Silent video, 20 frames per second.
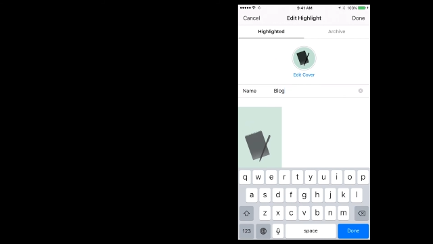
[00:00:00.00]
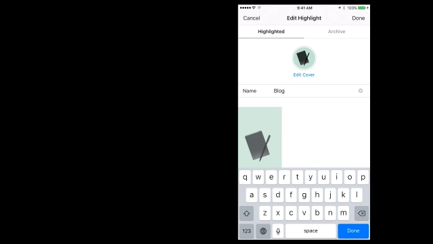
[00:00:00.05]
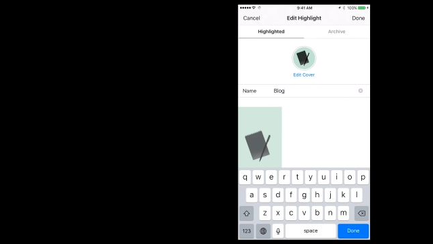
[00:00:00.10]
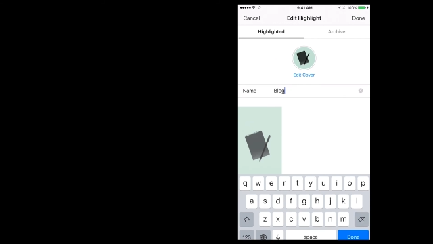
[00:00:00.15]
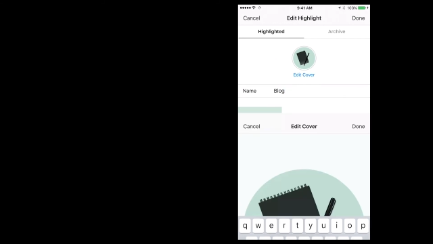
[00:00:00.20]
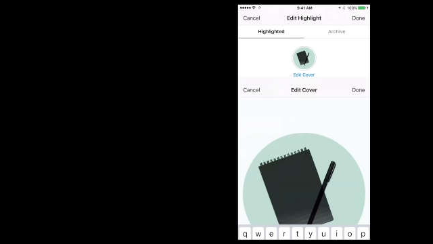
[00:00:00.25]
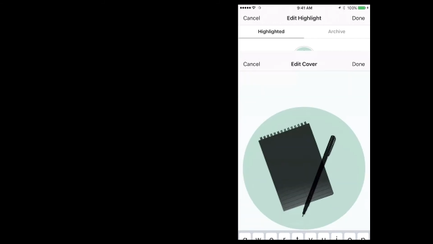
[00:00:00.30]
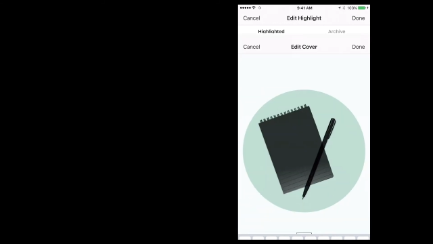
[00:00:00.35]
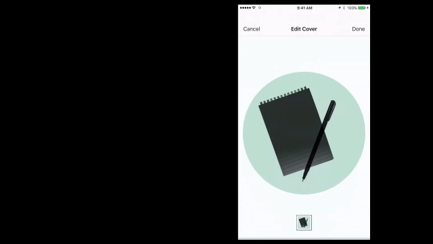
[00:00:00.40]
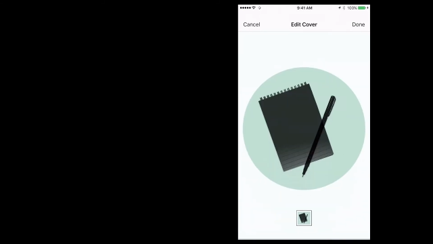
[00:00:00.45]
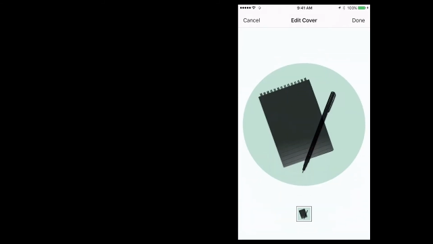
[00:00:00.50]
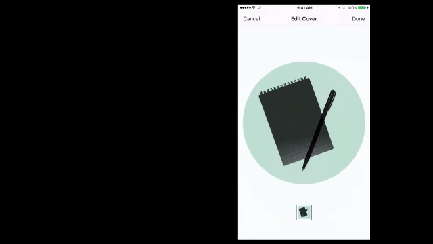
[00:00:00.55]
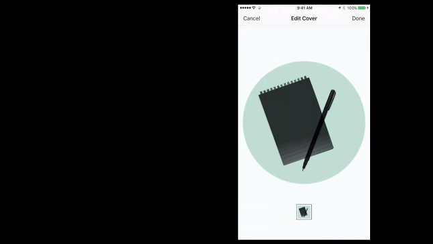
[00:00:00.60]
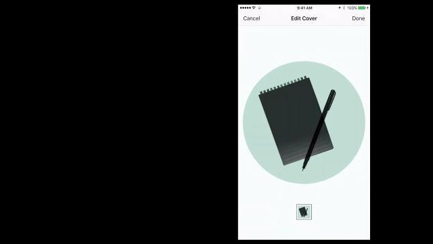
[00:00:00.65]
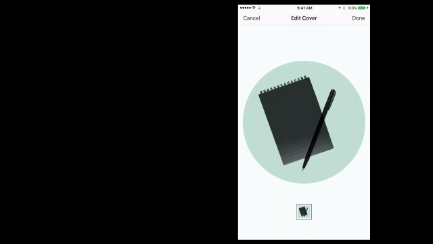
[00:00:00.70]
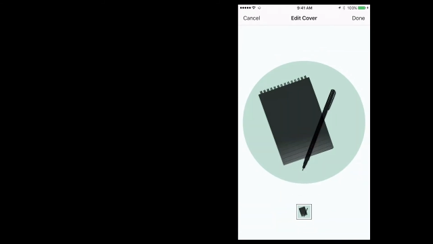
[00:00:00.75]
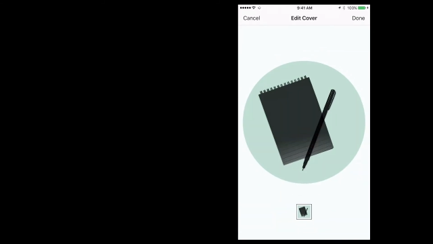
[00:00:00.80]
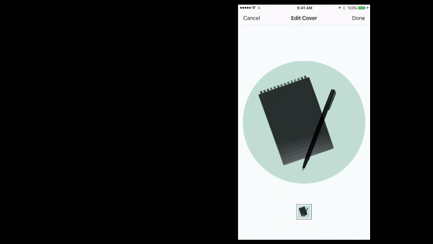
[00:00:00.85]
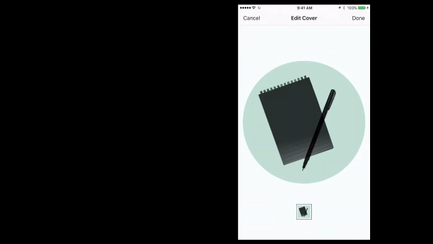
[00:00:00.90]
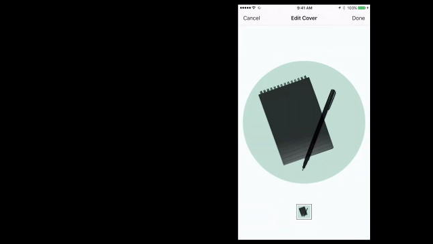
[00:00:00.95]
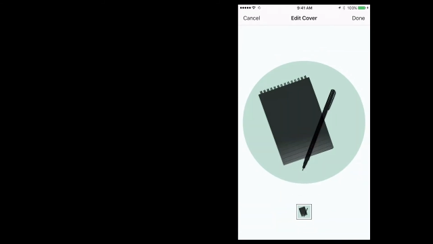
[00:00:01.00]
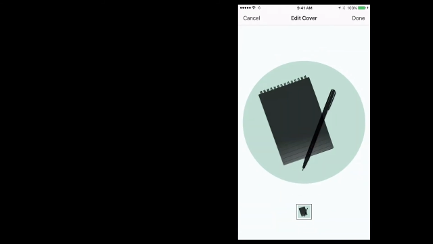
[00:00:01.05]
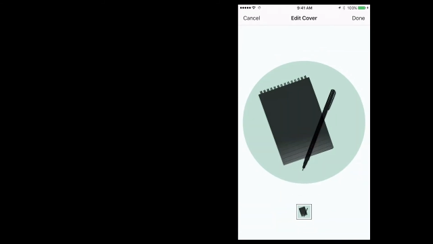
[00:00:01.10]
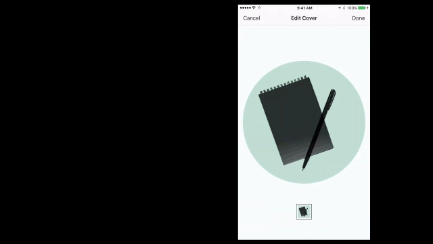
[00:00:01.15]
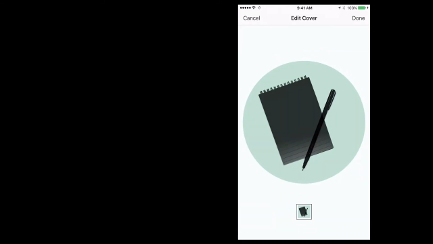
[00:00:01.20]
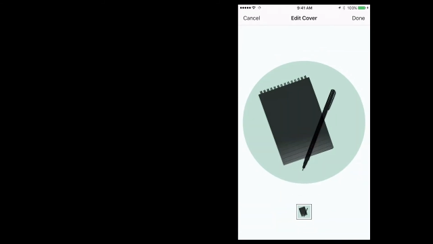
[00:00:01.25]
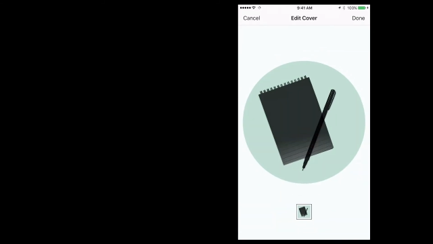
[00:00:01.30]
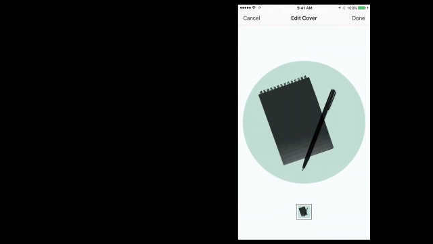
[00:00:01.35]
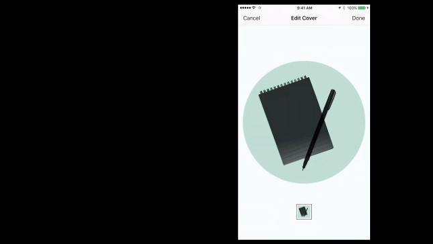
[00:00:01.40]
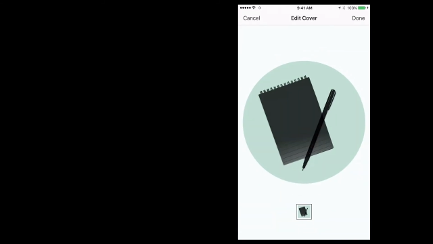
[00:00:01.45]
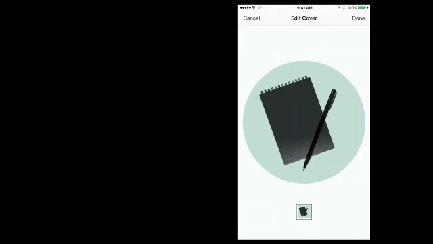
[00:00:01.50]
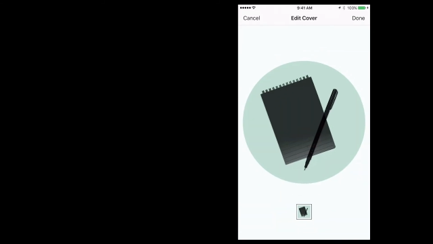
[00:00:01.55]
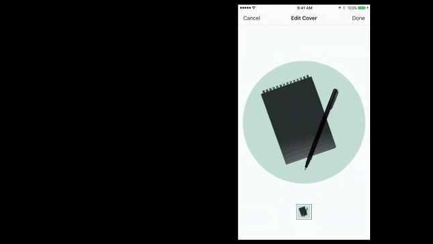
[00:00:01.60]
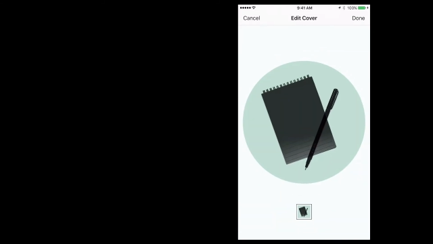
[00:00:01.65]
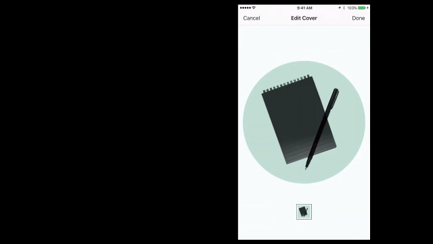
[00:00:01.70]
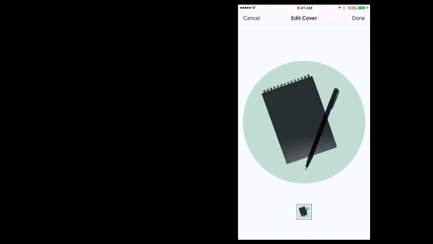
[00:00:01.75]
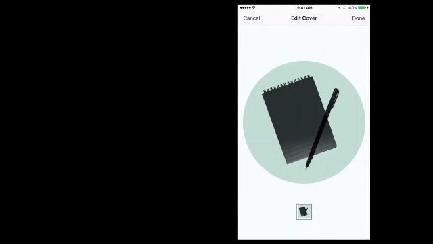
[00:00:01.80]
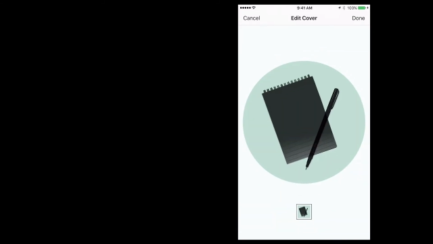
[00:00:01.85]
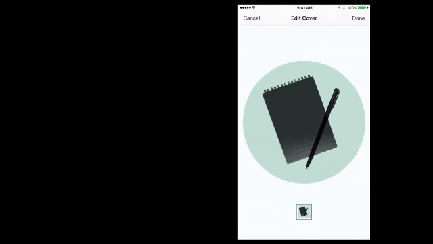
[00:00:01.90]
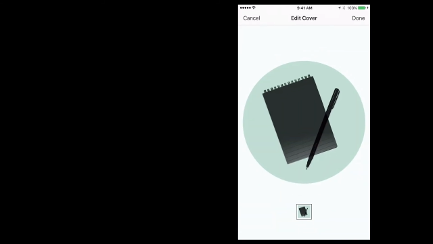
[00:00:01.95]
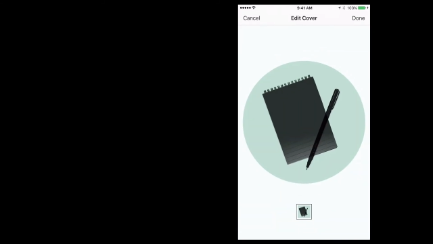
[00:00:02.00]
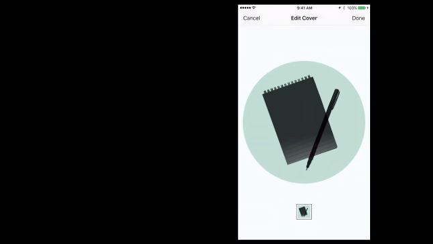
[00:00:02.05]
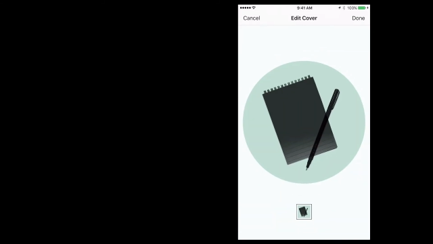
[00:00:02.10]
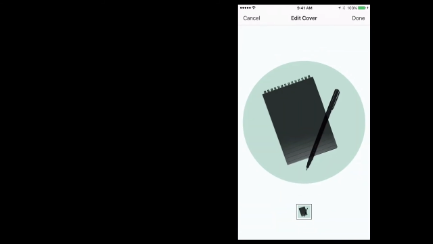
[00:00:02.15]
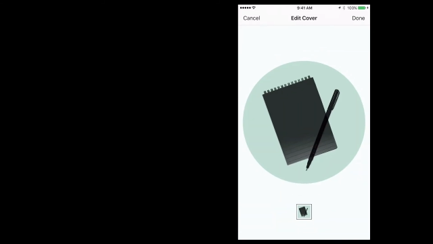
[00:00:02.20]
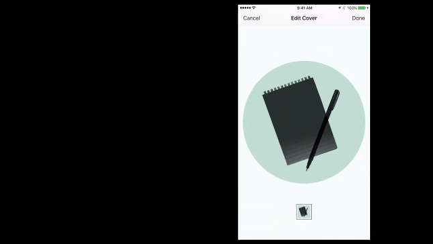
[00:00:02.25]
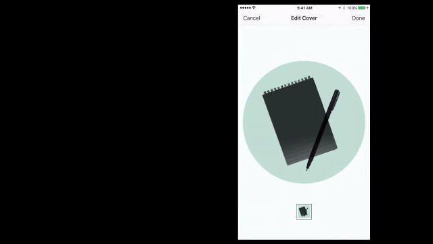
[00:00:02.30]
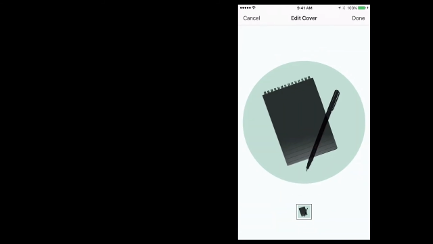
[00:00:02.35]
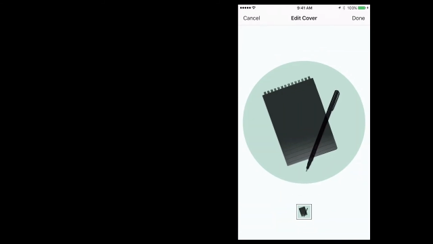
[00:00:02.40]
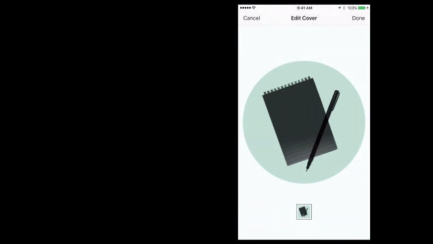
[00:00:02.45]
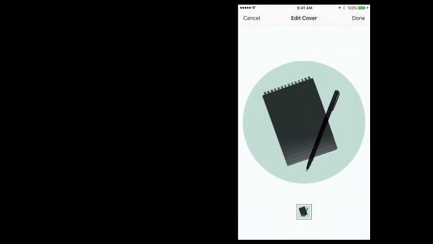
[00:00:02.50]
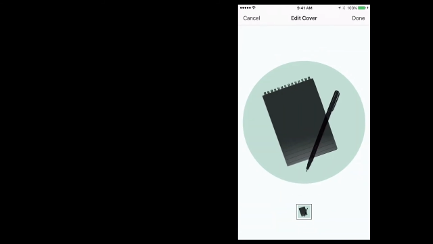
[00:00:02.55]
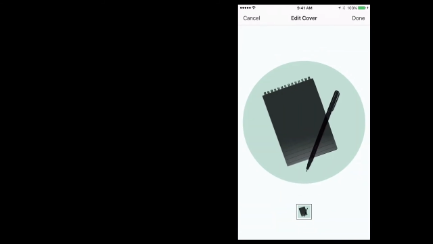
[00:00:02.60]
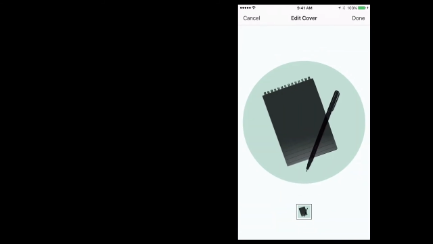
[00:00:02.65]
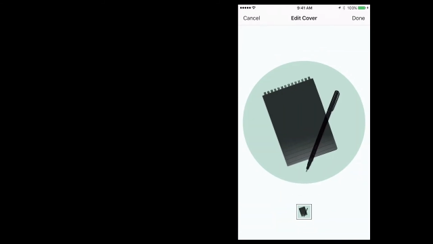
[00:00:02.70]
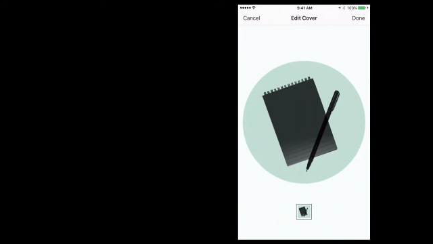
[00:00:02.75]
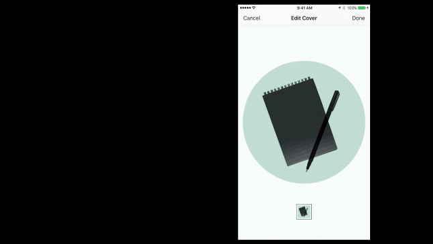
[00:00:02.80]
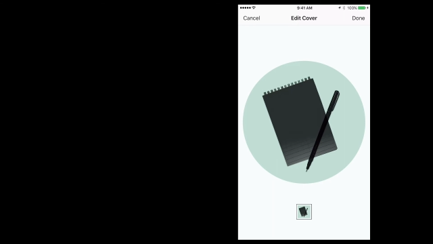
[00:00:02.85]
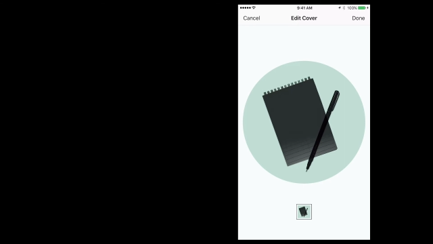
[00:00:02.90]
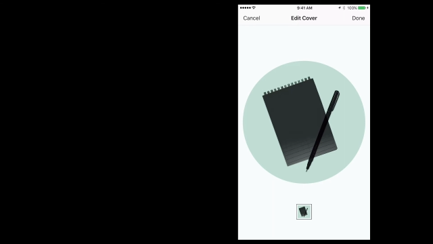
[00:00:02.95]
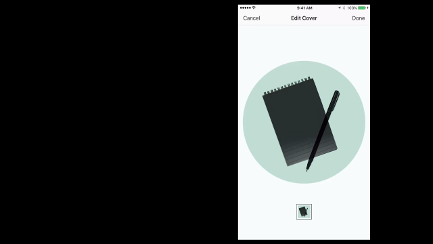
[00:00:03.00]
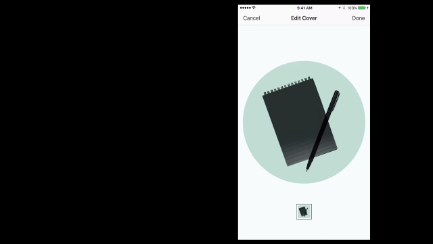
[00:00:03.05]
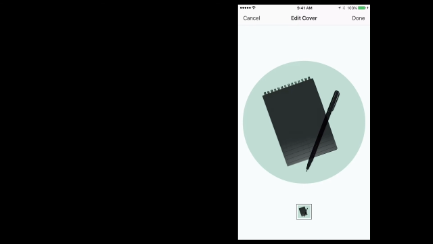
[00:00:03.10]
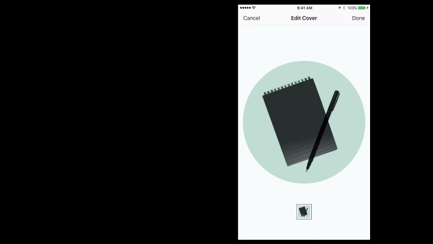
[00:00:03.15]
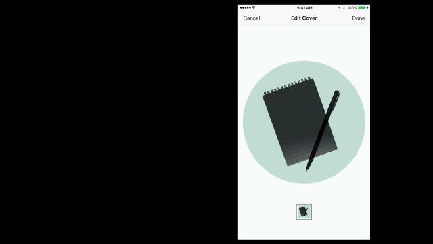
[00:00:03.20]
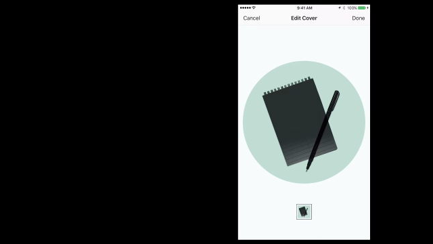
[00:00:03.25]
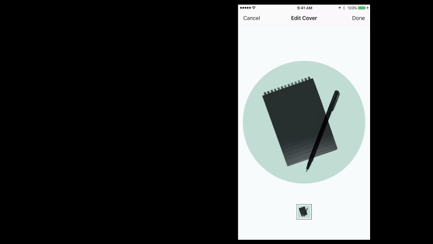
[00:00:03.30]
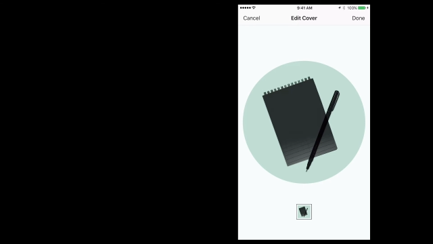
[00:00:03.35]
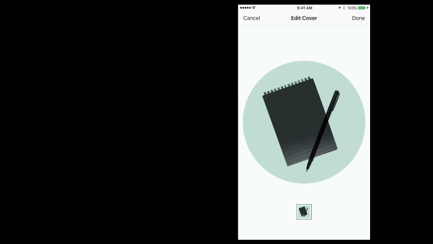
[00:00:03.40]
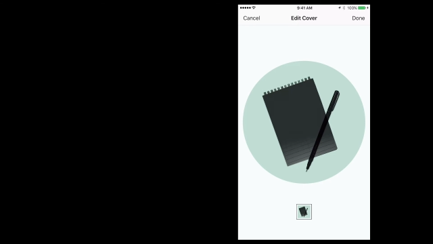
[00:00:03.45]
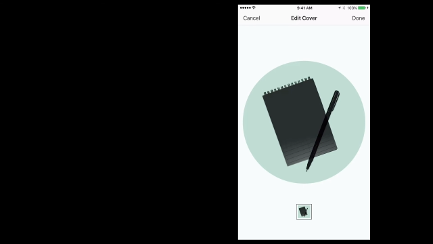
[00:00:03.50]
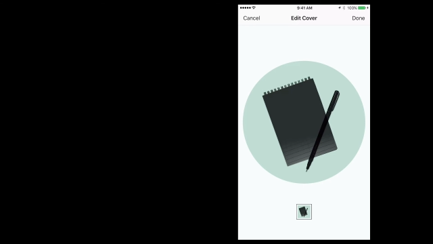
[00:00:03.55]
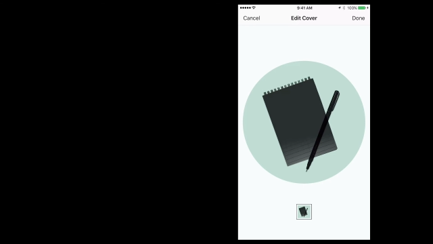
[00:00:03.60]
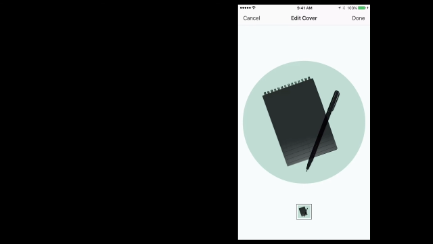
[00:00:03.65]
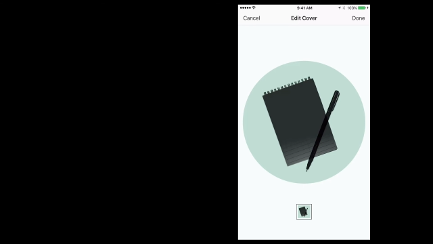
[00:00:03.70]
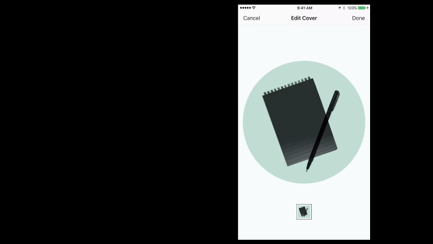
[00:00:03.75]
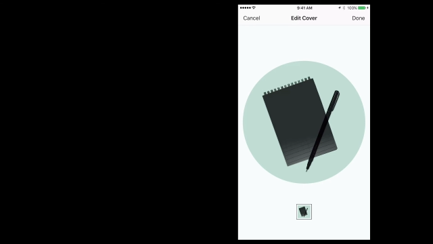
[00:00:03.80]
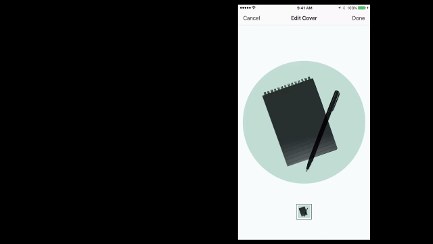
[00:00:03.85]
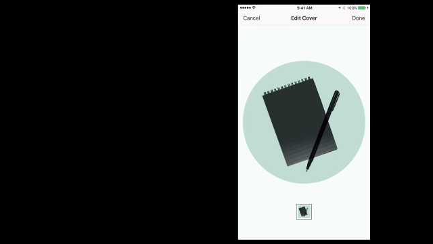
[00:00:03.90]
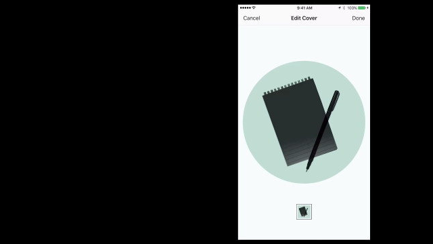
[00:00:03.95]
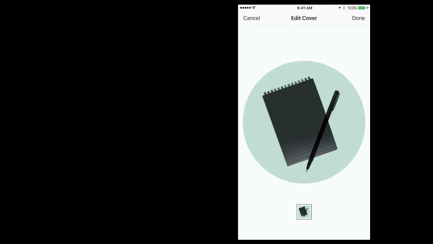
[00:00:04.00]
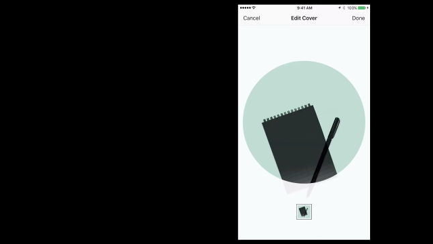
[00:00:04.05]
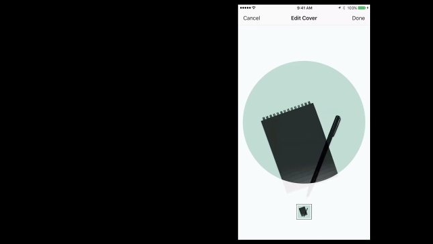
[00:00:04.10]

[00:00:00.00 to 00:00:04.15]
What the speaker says: Nobody's mouth can be seen.